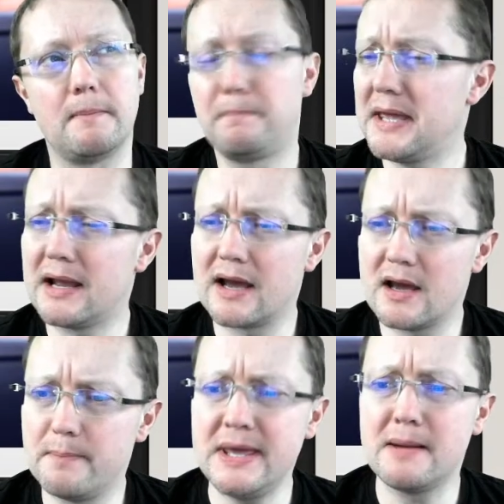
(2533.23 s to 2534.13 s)

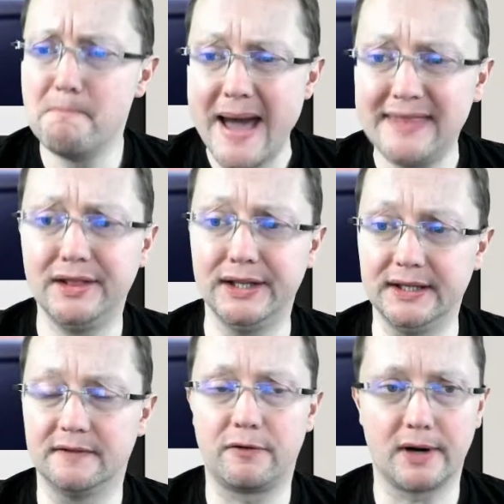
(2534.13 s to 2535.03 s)
being
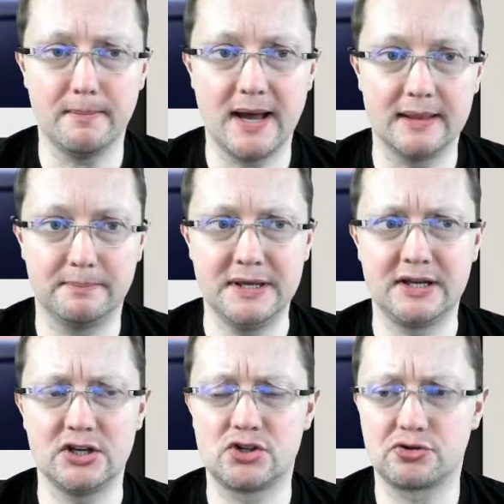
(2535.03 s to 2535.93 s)
manly for a man,
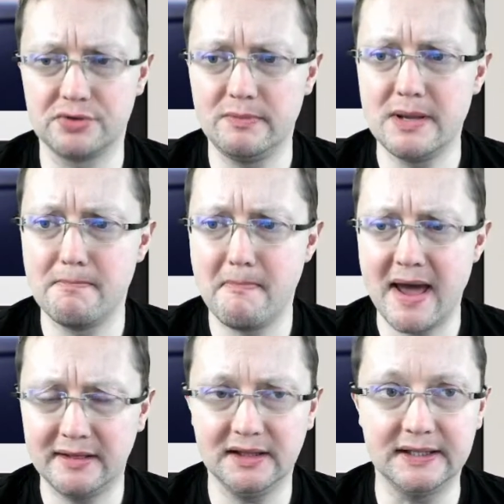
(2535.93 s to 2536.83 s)
being extremely
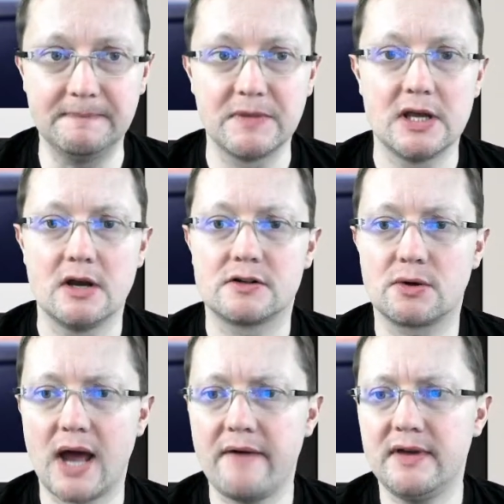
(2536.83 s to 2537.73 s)
manly. So
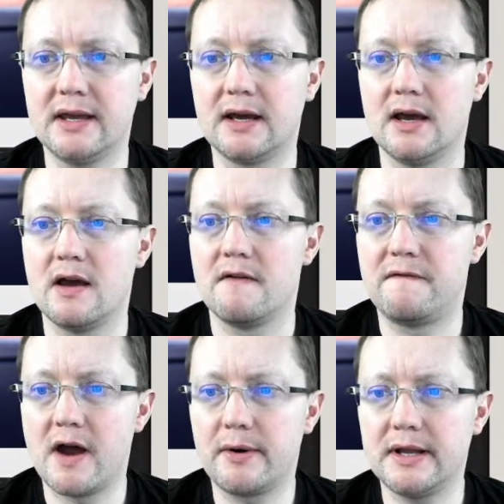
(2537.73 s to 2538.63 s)
having
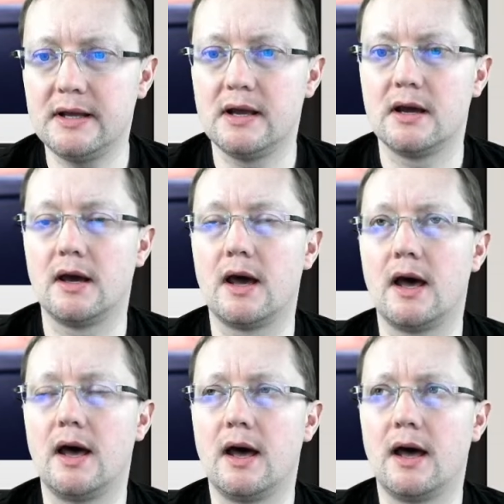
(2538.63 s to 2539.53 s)
very
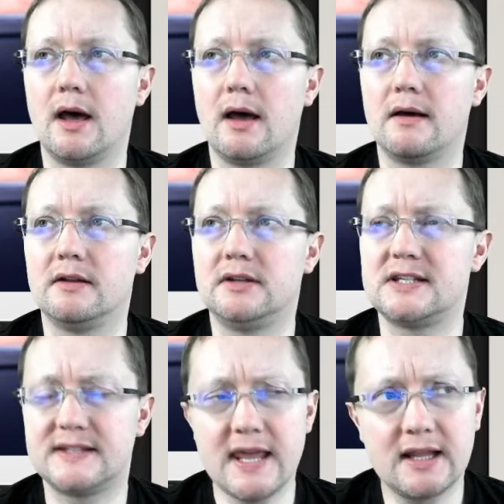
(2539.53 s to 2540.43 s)

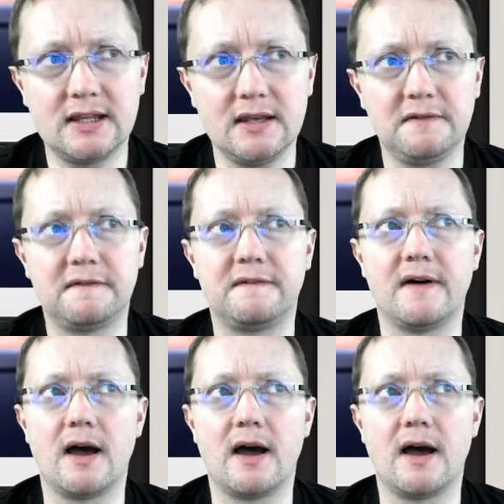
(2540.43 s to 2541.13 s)
distinctive